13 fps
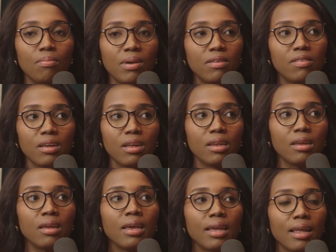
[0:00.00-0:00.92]

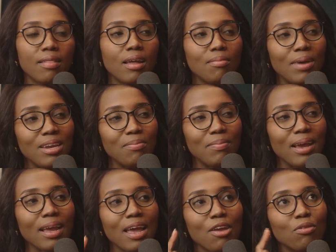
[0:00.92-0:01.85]
basically get that money
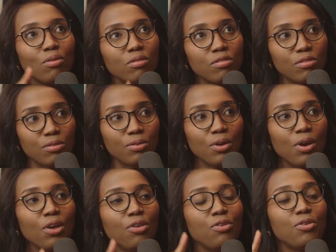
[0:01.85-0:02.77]
back. And also,
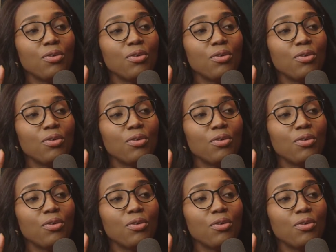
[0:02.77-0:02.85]
you're